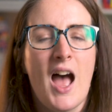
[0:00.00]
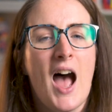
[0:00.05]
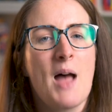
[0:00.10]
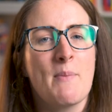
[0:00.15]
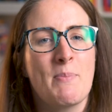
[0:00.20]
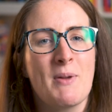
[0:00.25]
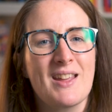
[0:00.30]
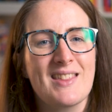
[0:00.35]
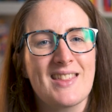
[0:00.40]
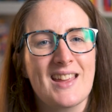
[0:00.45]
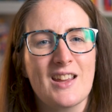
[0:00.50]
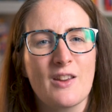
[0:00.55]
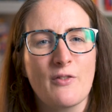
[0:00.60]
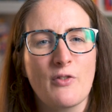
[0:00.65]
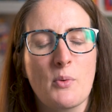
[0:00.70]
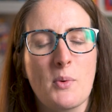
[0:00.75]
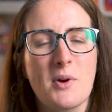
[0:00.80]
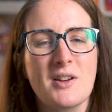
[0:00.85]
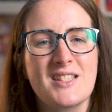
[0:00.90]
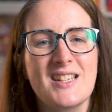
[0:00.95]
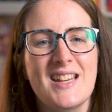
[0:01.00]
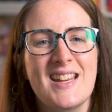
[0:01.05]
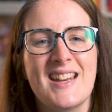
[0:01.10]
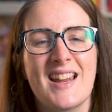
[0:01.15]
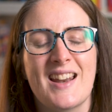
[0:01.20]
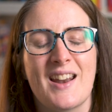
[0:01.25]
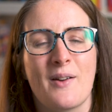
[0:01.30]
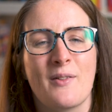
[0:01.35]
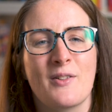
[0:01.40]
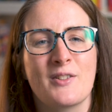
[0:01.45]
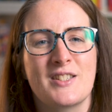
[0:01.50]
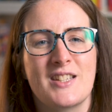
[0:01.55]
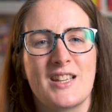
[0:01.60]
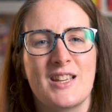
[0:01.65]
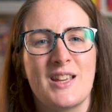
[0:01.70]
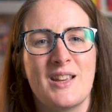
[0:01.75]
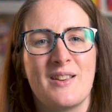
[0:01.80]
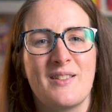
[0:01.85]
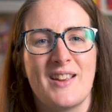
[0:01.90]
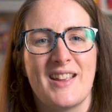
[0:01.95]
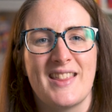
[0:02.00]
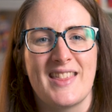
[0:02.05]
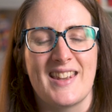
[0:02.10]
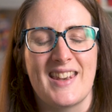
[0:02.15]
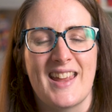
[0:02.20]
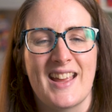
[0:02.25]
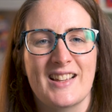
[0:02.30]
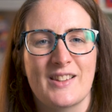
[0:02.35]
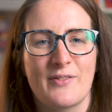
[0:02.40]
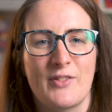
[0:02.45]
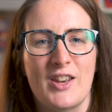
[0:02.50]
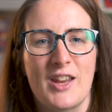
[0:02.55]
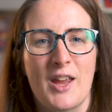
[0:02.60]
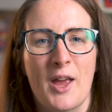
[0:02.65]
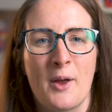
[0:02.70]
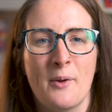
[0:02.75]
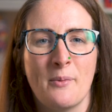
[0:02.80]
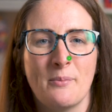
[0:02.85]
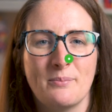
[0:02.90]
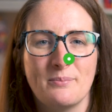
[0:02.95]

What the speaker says: A big thank you for watching and I will see you in the next video.